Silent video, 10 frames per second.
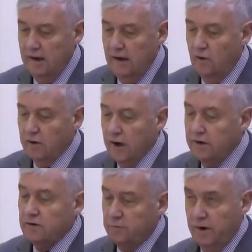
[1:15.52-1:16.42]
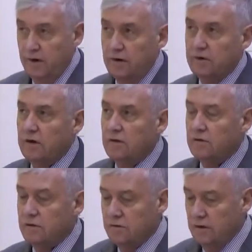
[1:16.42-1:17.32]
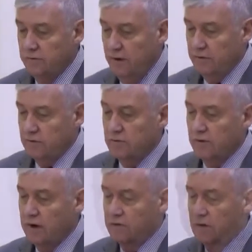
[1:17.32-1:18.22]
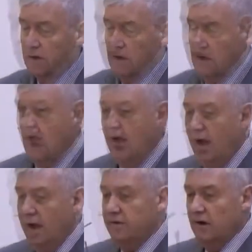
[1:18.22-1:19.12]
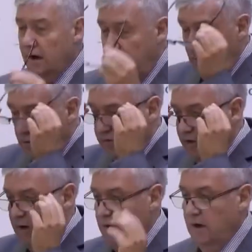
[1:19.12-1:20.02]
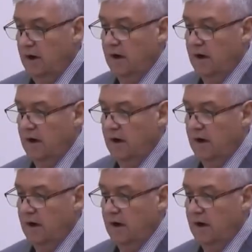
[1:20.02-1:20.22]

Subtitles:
elongated period as a chief fire and rescue advisor, and I also